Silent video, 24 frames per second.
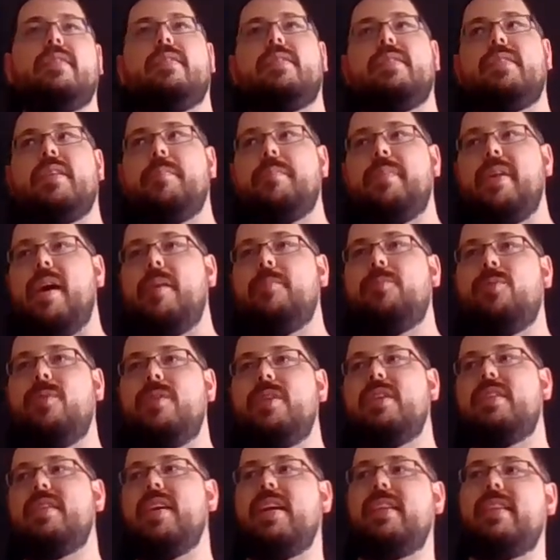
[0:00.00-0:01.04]
Sometimes when
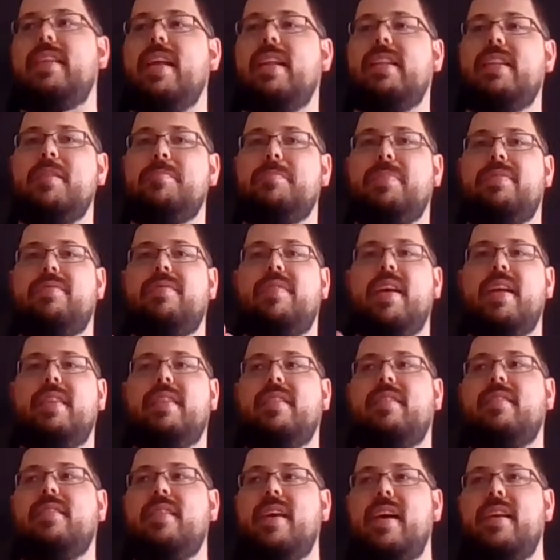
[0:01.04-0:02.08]
you take that leap of faith,
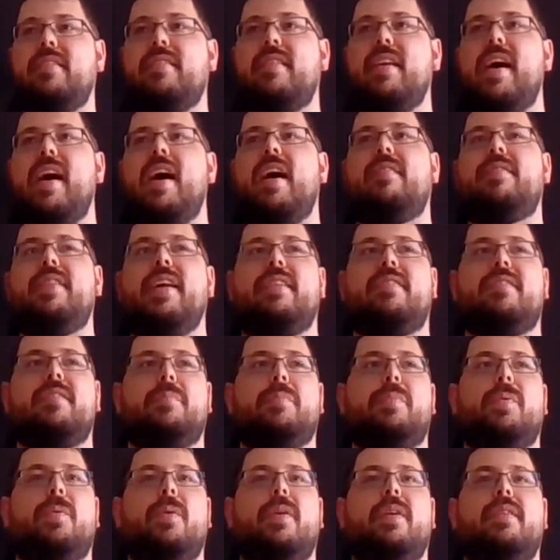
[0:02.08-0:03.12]
it's nice to have that
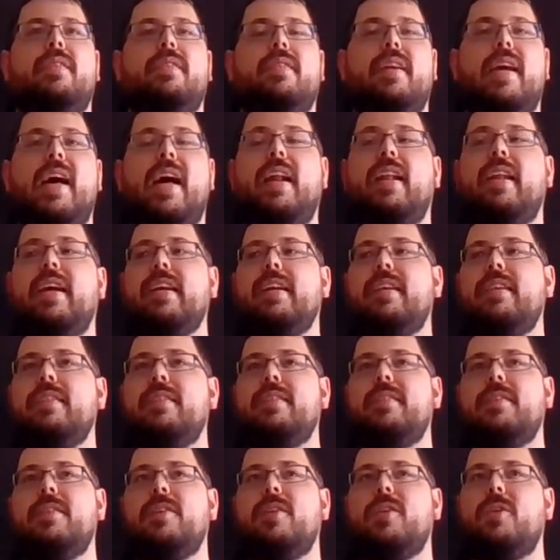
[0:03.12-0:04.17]
support. Kind of like
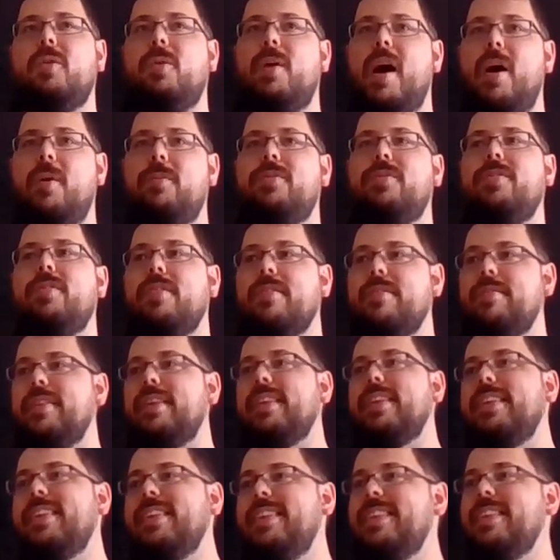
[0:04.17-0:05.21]
crowd
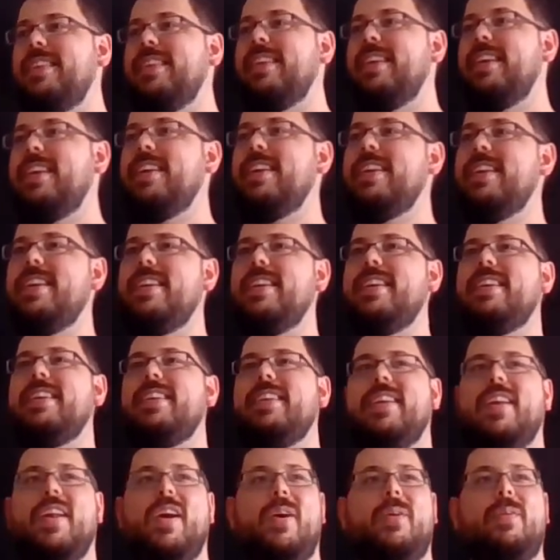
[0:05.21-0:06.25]
surfing.
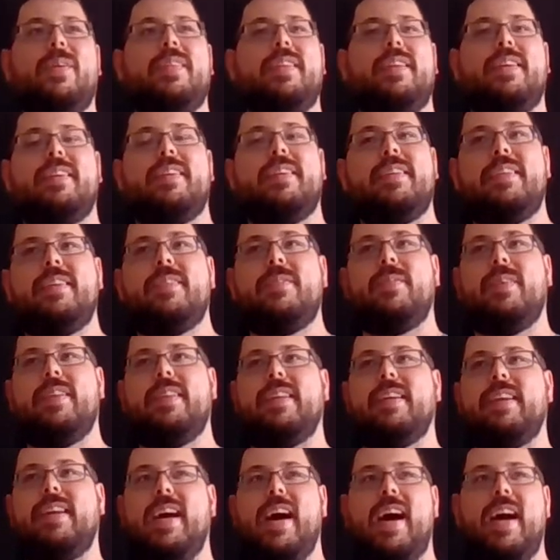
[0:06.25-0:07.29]
You know, when
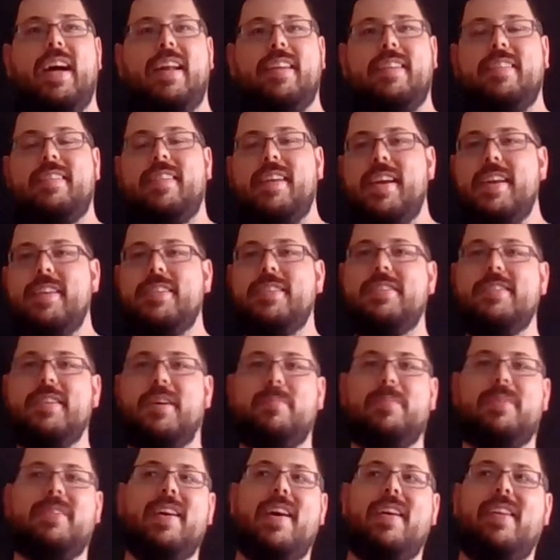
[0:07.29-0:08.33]
the guy on stage
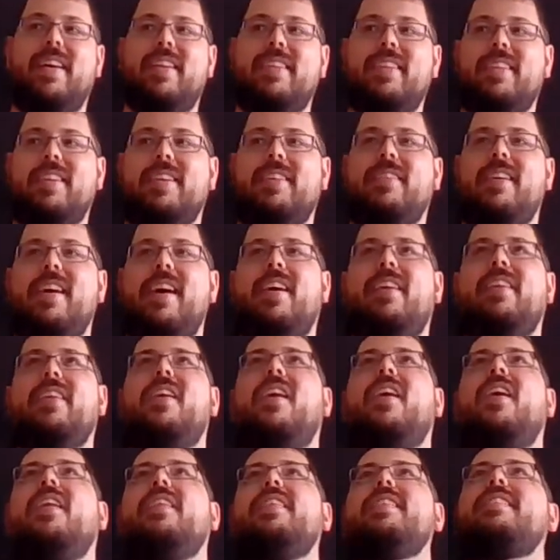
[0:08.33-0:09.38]
jumps out onto the crowd and
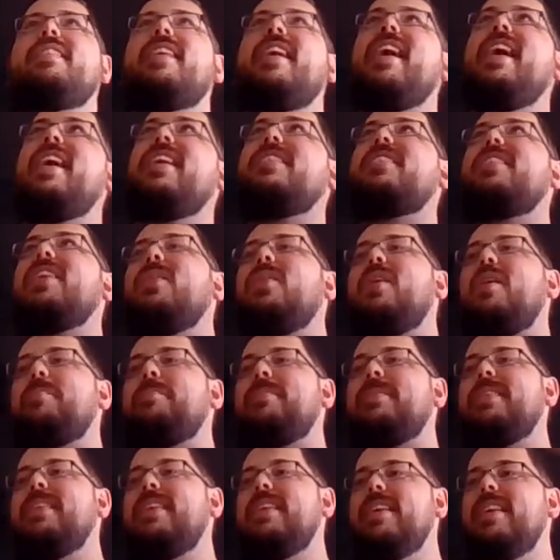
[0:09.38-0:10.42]
all these hands go
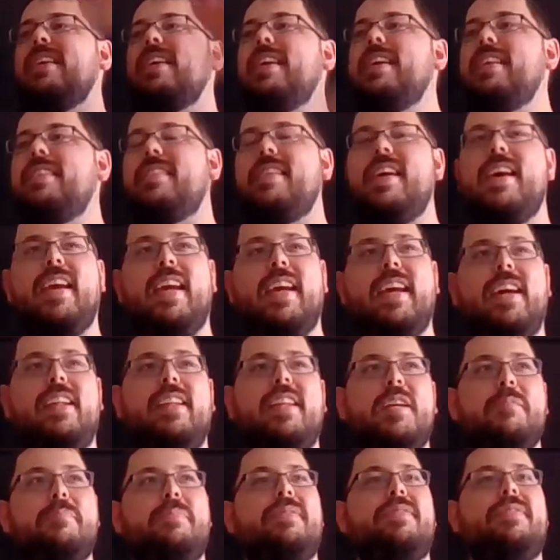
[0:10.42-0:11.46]
up, he's taking a
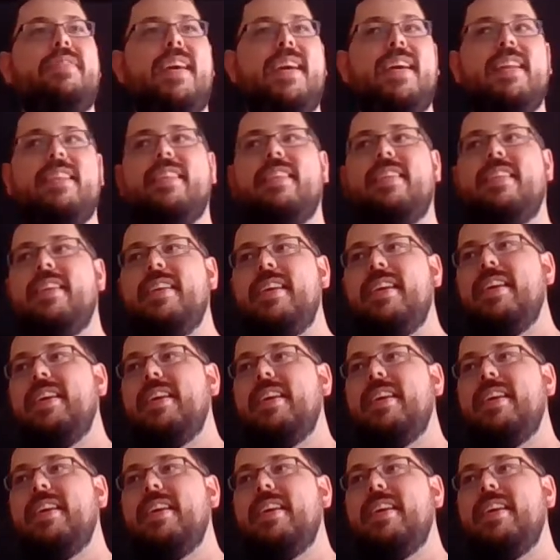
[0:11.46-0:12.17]
leap of faith,